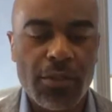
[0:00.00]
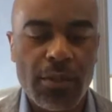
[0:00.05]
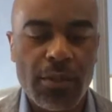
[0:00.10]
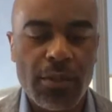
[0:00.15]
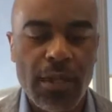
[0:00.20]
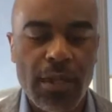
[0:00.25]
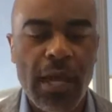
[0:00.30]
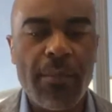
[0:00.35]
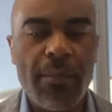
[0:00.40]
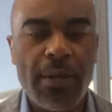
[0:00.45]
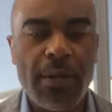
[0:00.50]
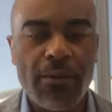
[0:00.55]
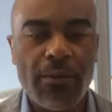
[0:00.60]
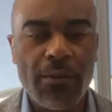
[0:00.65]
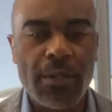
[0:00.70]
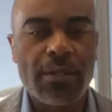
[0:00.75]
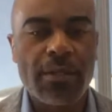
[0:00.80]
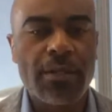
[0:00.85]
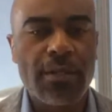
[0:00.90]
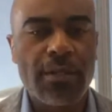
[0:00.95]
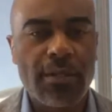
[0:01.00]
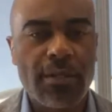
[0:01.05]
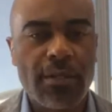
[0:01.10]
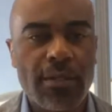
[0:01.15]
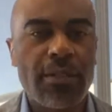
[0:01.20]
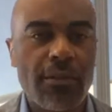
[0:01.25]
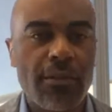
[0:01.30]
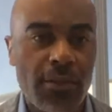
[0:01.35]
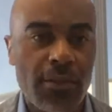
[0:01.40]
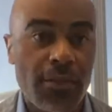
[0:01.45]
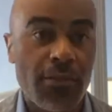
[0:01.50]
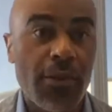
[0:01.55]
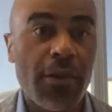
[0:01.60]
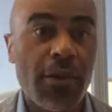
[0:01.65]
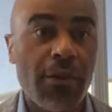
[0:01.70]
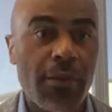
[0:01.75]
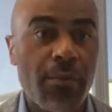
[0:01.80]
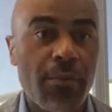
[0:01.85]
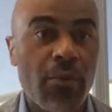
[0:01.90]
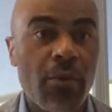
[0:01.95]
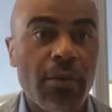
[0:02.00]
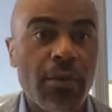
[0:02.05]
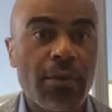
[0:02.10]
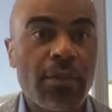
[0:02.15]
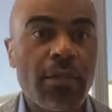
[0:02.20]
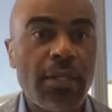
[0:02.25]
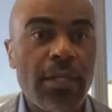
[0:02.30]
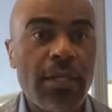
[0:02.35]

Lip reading: climate risk is very important.